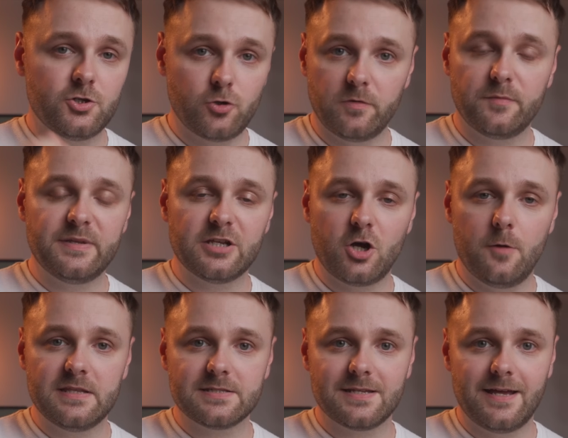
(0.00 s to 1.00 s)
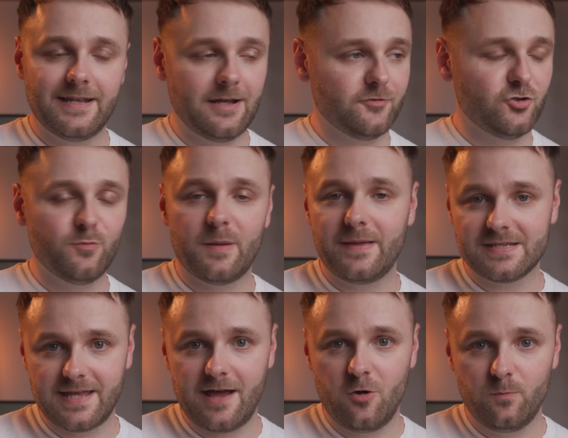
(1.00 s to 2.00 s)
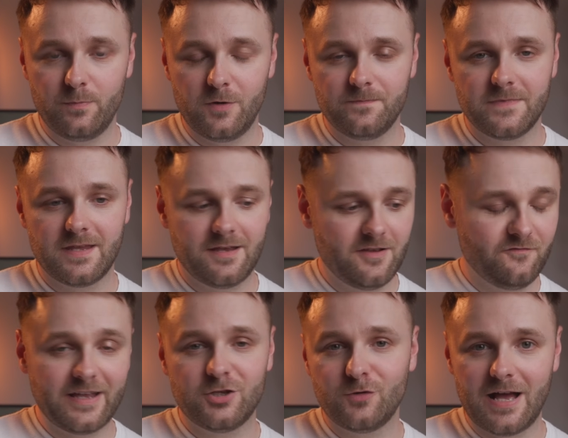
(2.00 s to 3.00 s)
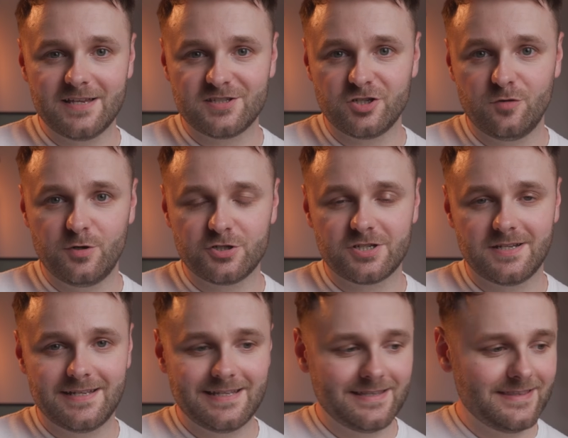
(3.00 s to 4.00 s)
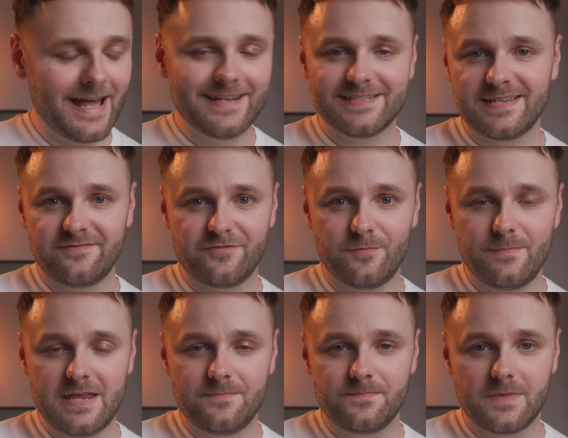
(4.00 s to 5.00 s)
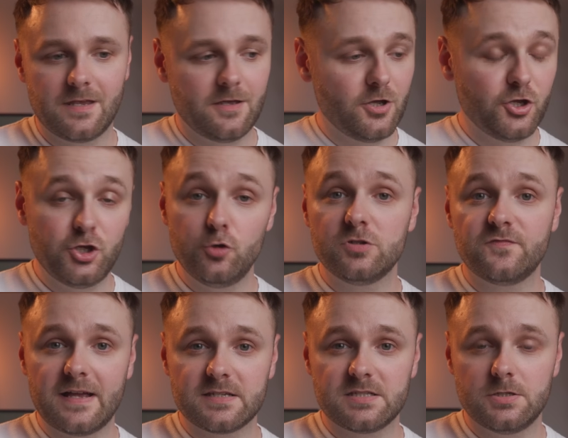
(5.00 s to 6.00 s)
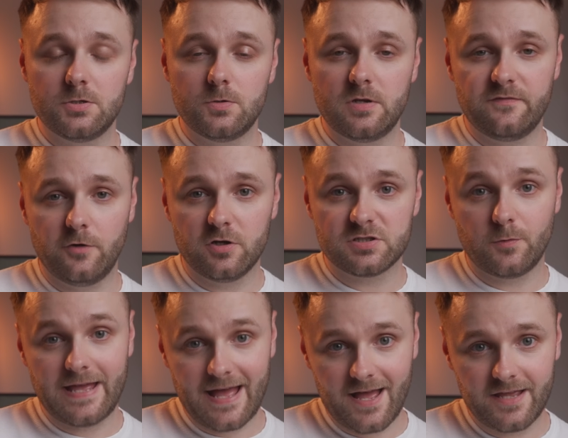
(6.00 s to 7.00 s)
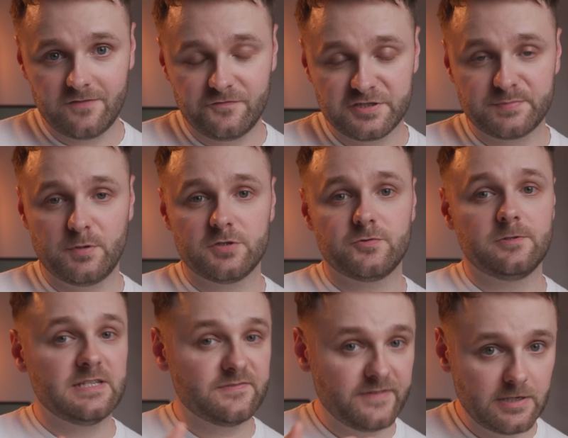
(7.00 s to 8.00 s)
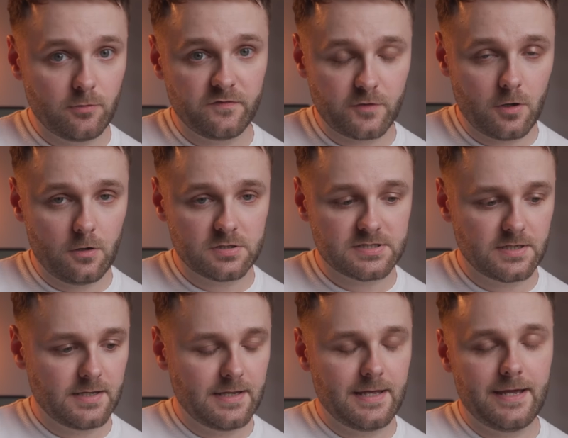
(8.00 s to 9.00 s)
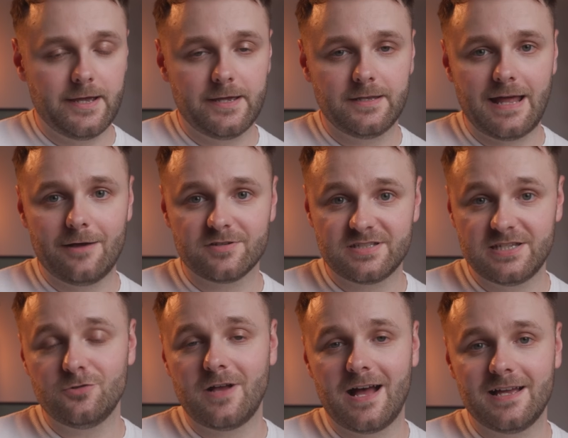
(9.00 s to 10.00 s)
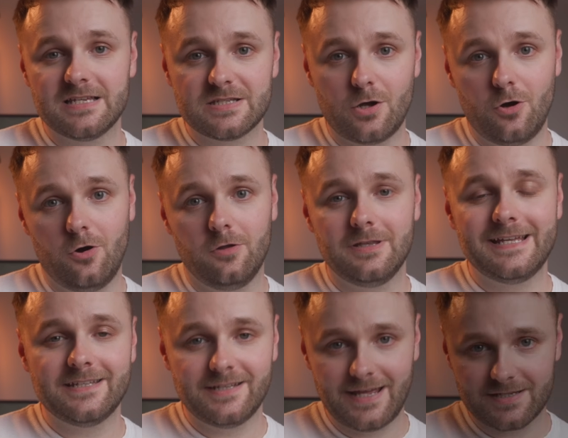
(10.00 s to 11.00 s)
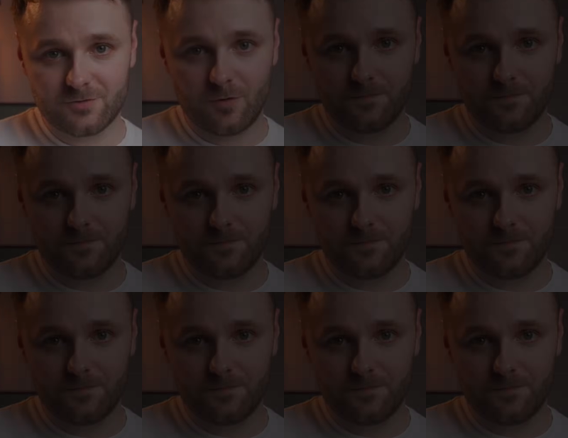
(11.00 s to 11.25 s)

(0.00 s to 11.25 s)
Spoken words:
drop them in the comments and I'll do my best to help. But thank you guys so much. That is it from me. Huge thanks to Evoto AI for sponsoring this video, of course, and I'll see you guys all in the next